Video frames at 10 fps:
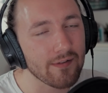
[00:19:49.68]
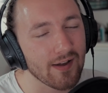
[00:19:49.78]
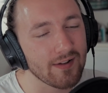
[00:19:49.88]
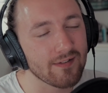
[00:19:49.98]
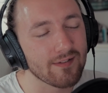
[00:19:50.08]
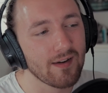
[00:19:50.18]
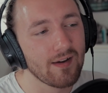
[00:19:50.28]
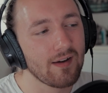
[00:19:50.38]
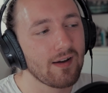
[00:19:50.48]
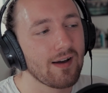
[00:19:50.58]
sense,
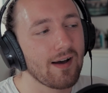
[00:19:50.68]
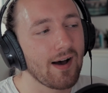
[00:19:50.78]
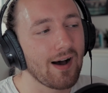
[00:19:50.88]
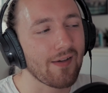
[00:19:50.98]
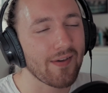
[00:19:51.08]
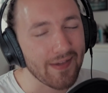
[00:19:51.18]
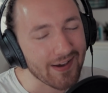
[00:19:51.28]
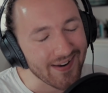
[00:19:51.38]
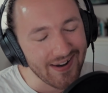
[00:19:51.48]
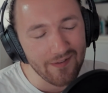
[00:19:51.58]
I think they
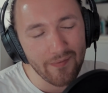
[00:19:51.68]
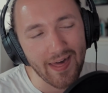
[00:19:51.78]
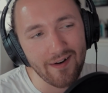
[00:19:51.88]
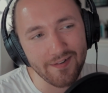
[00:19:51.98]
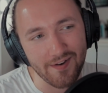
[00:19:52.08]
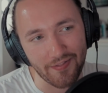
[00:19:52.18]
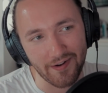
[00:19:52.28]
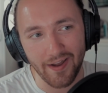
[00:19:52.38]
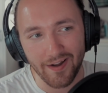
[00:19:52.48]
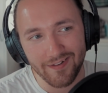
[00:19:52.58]
couldn't live without each other, Nick.